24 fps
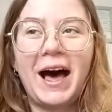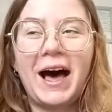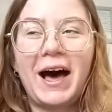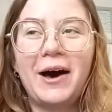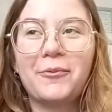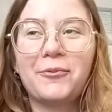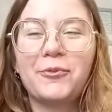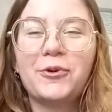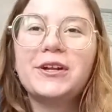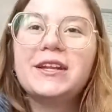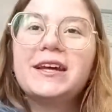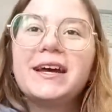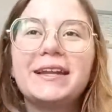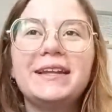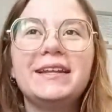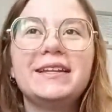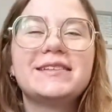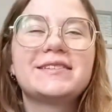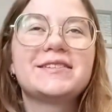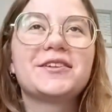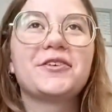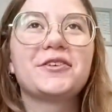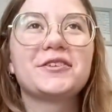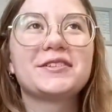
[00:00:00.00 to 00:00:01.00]
Would I knit
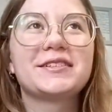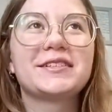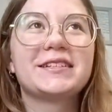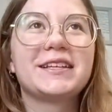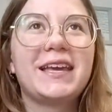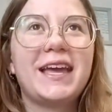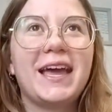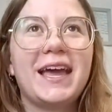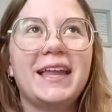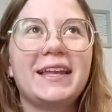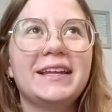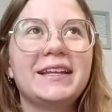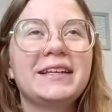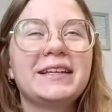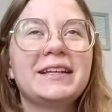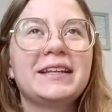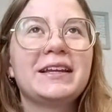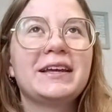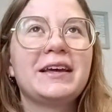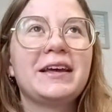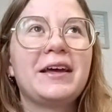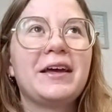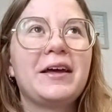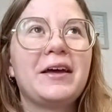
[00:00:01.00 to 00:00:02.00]
socks again?